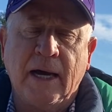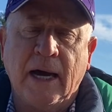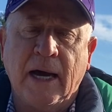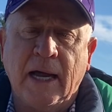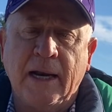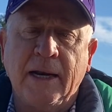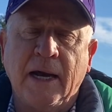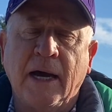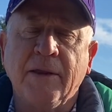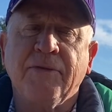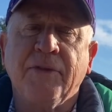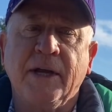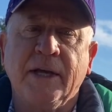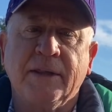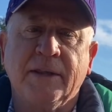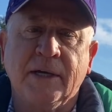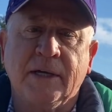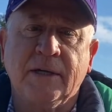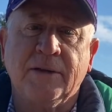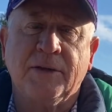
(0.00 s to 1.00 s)
I
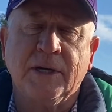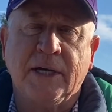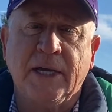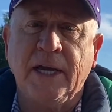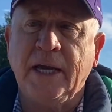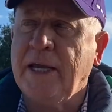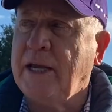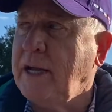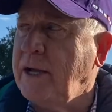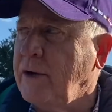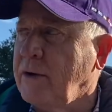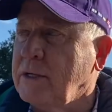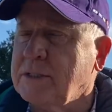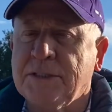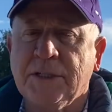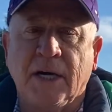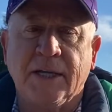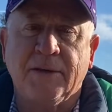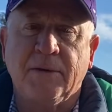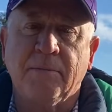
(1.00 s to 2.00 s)
think the key here
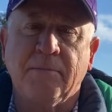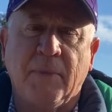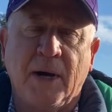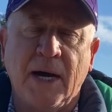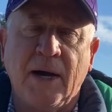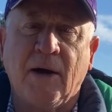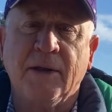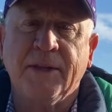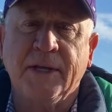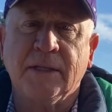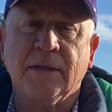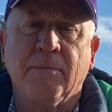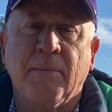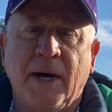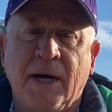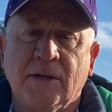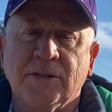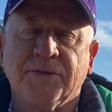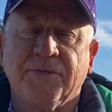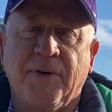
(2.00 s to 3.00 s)
is not the mile. I think the
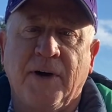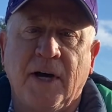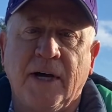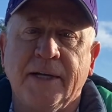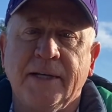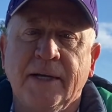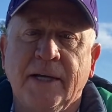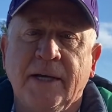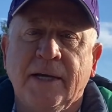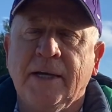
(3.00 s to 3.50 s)
mile's fine.